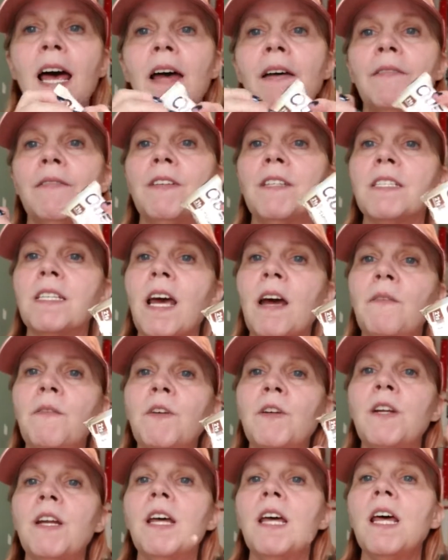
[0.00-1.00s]
have
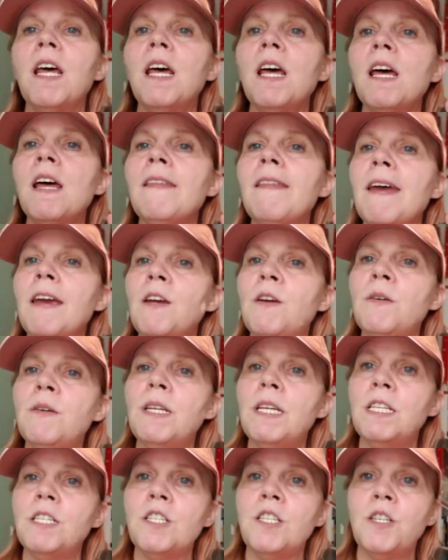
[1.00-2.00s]
discovered that
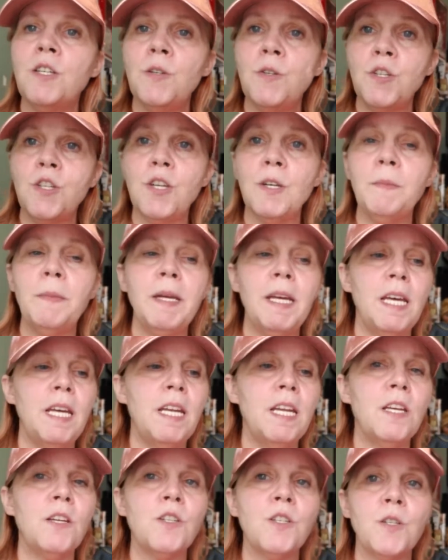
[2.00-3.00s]
you should be
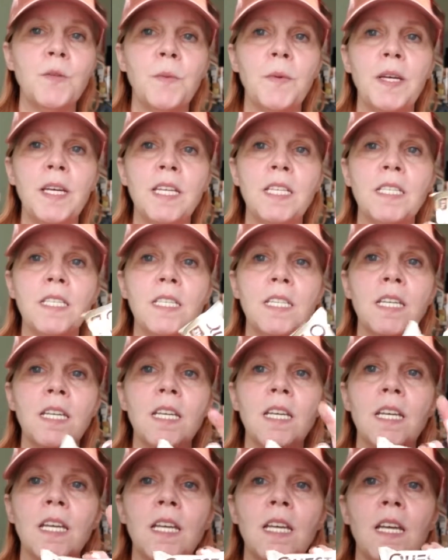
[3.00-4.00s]
eating your
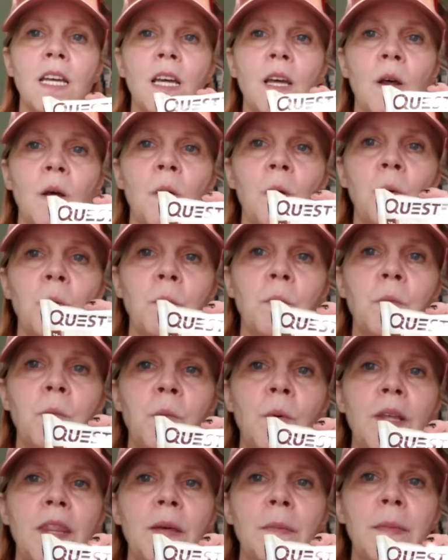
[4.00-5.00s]
sweets
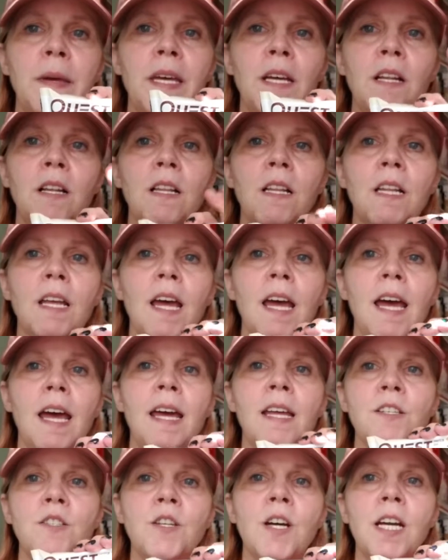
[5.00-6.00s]
with a meal
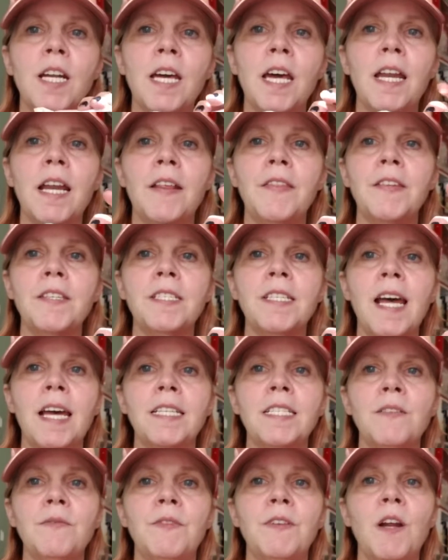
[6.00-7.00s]
and try to cut out the
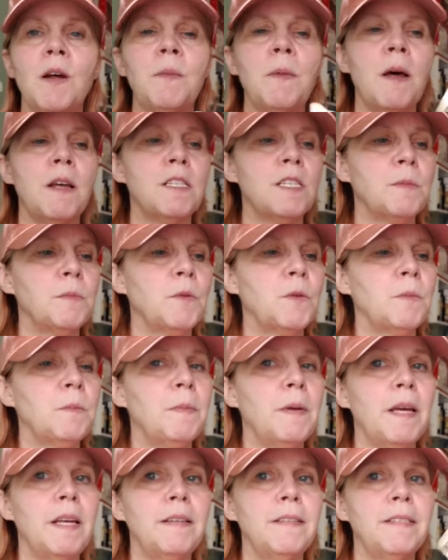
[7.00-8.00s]
snacks if at all possible.
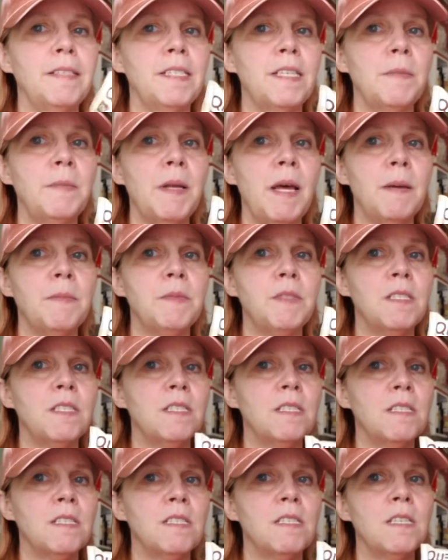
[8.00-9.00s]
But sometimes
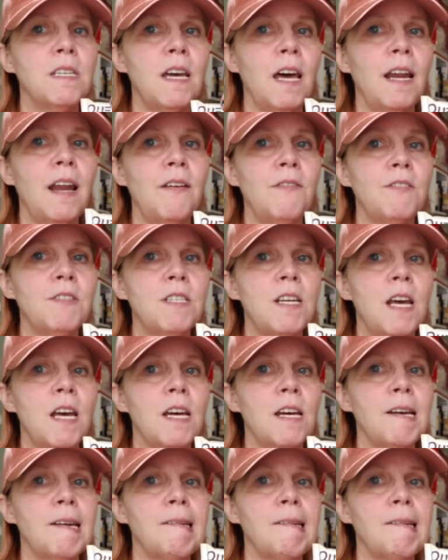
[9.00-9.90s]
you gotta have a snack.